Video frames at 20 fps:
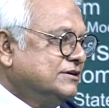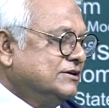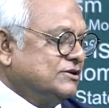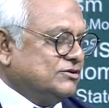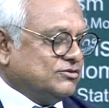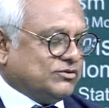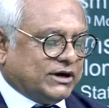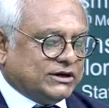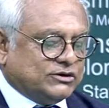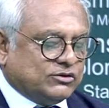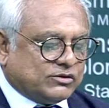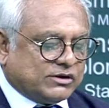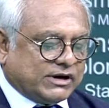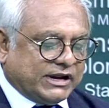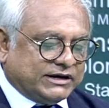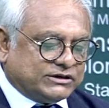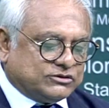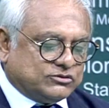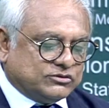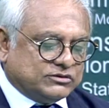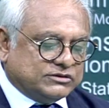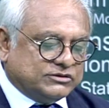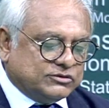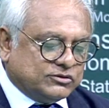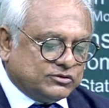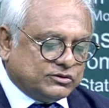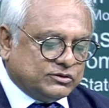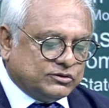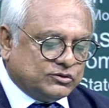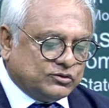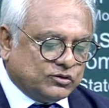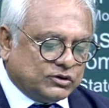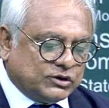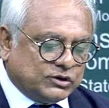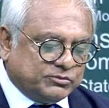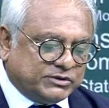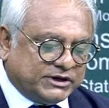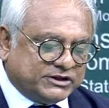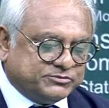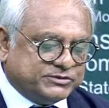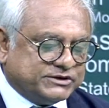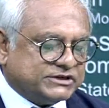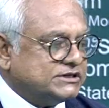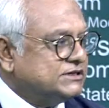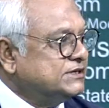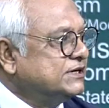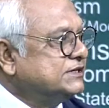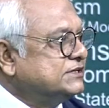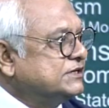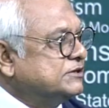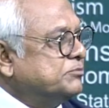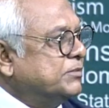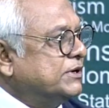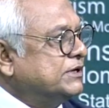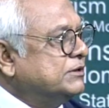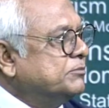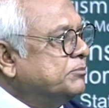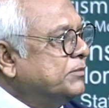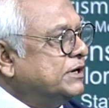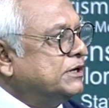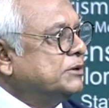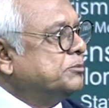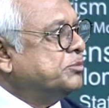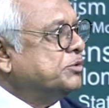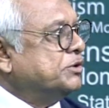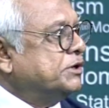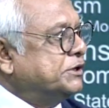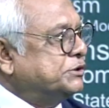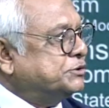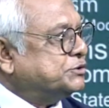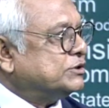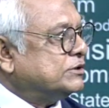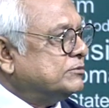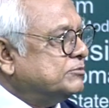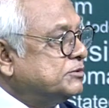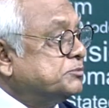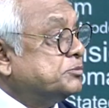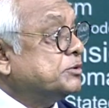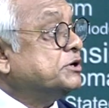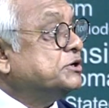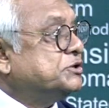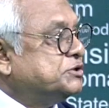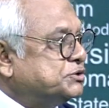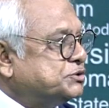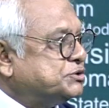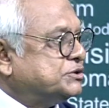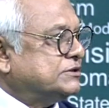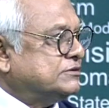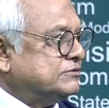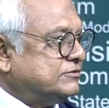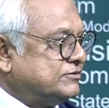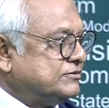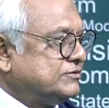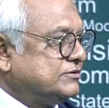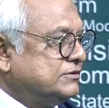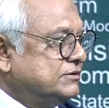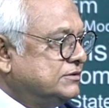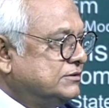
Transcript: So, I don't like to, Hero Alam has been created by the manipulation of the politicians.